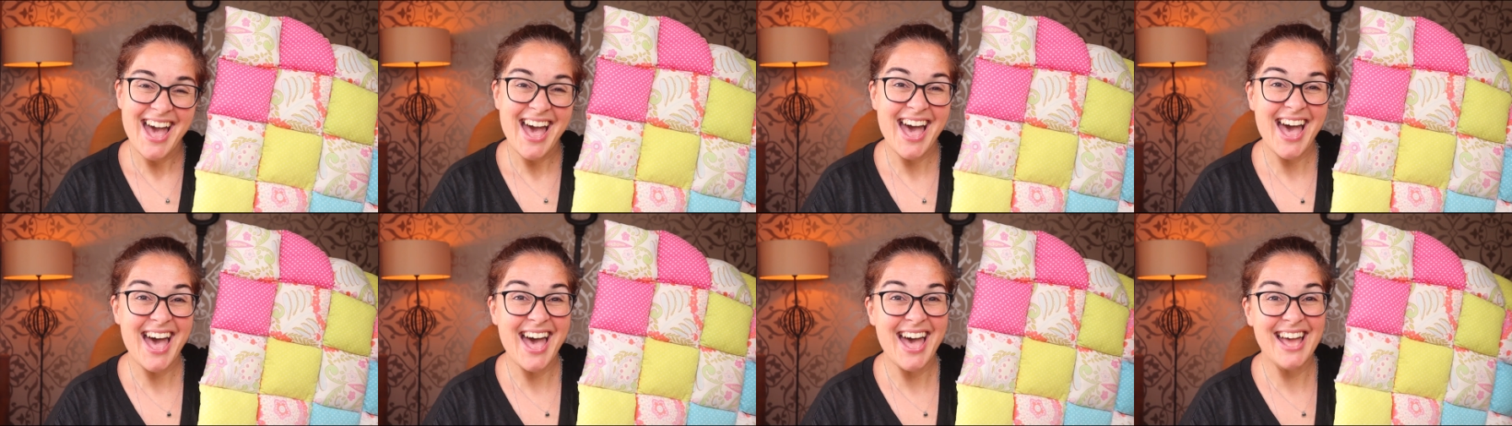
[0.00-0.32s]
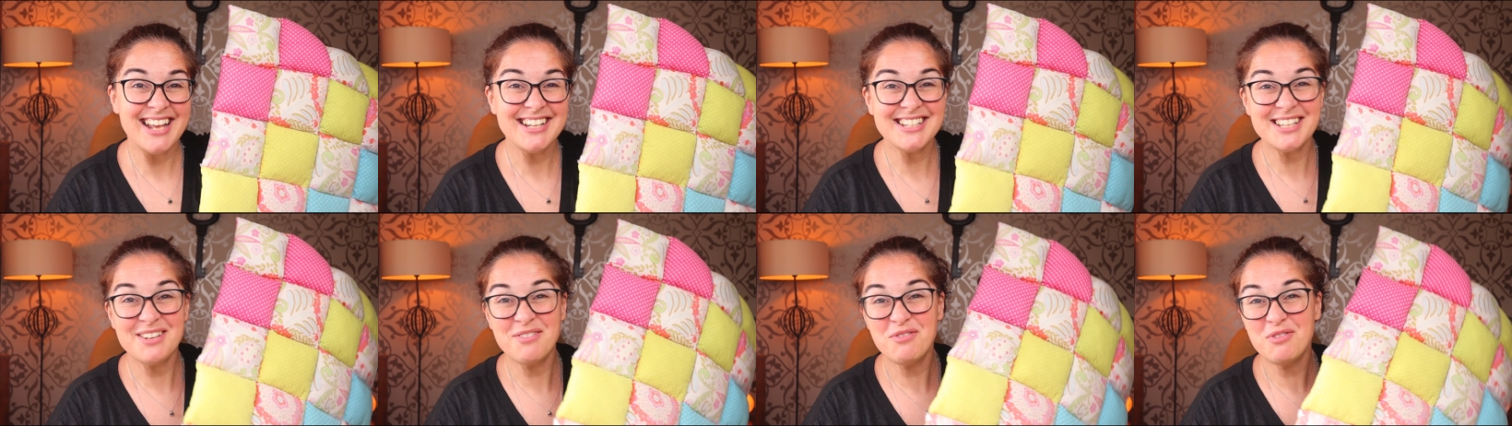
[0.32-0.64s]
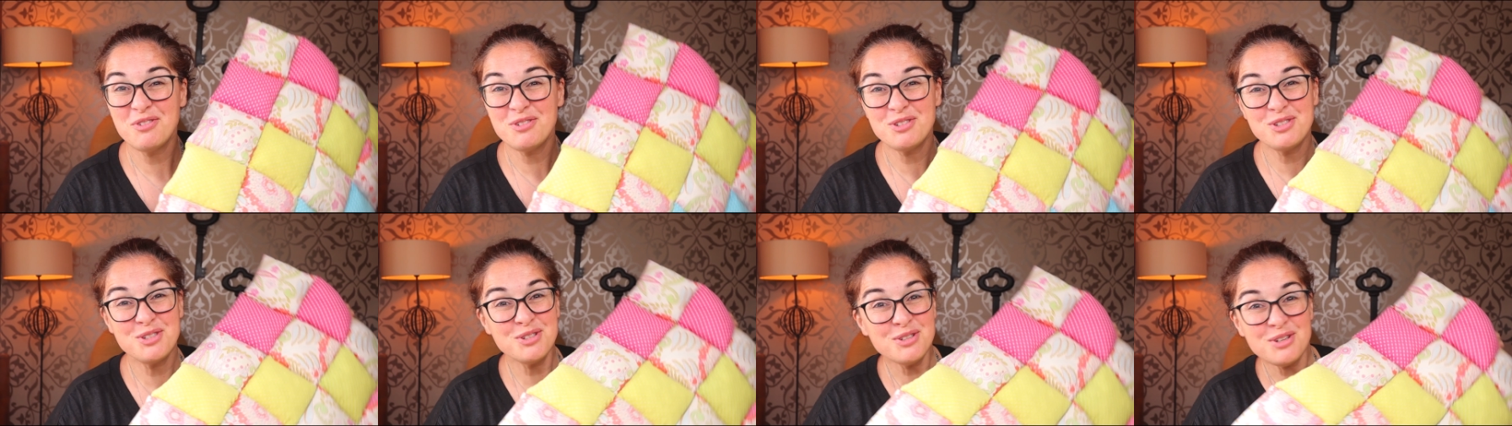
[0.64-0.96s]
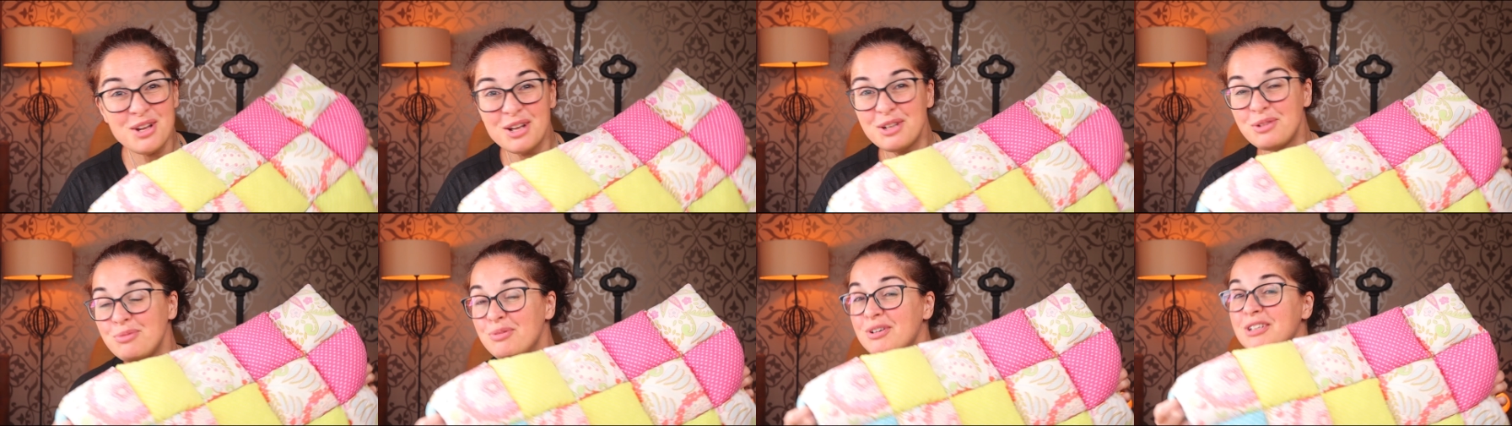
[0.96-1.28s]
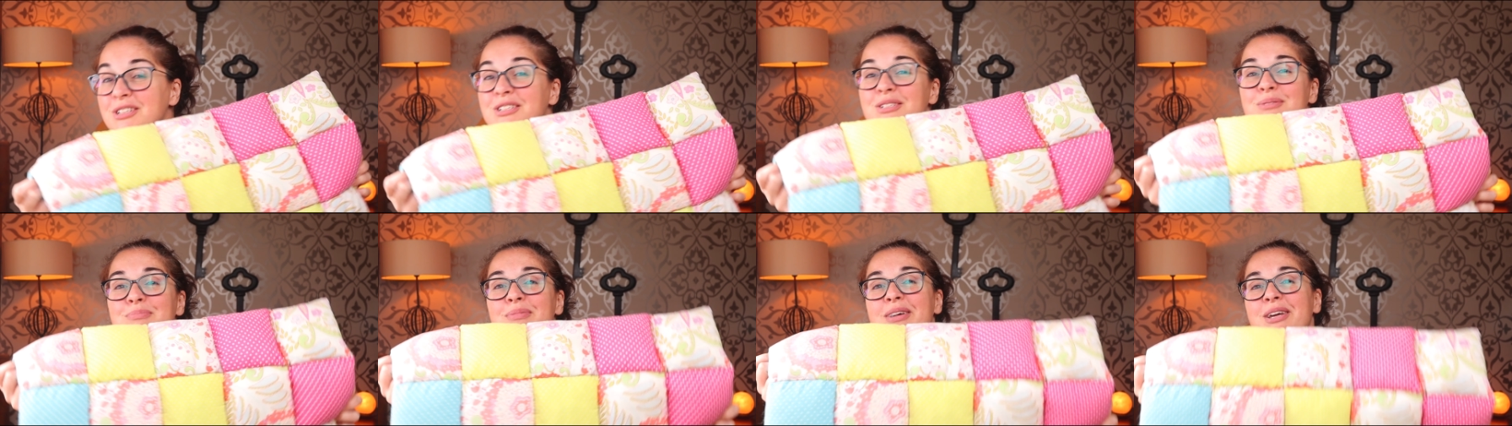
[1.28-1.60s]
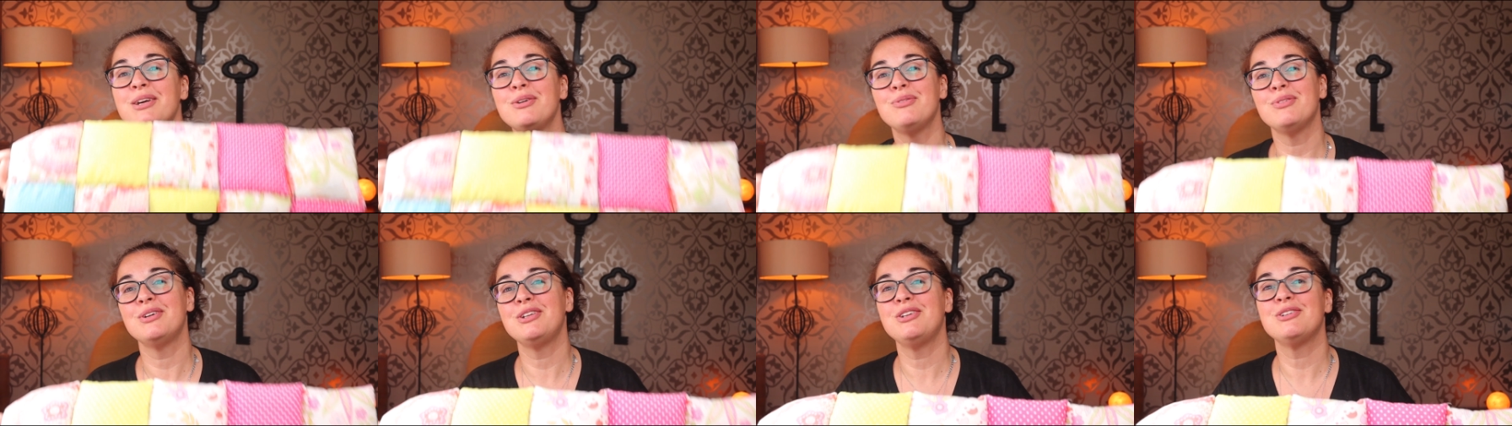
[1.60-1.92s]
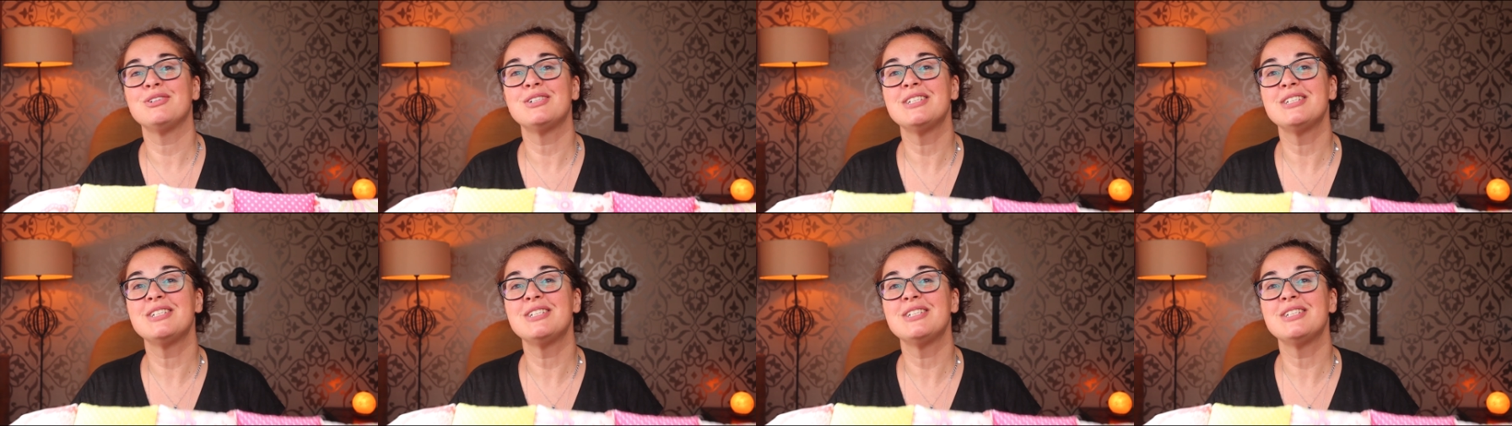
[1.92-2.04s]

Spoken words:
And if you do not want to make one